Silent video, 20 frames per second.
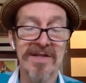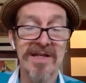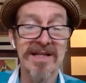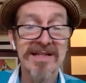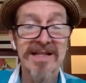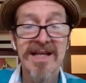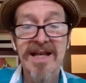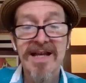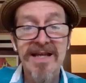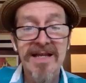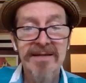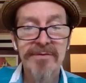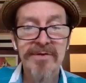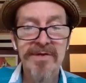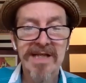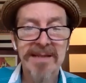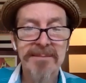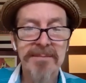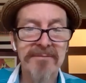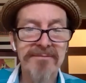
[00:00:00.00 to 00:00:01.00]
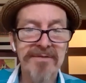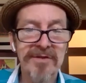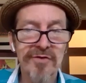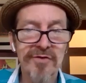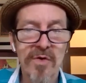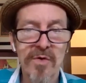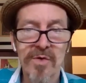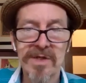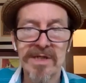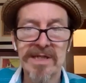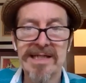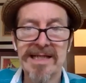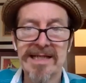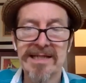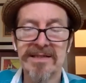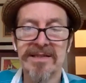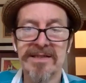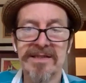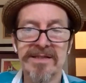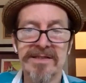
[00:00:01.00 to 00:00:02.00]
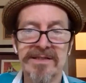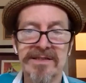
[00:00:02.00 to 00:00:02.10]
And if you think about Victorian England,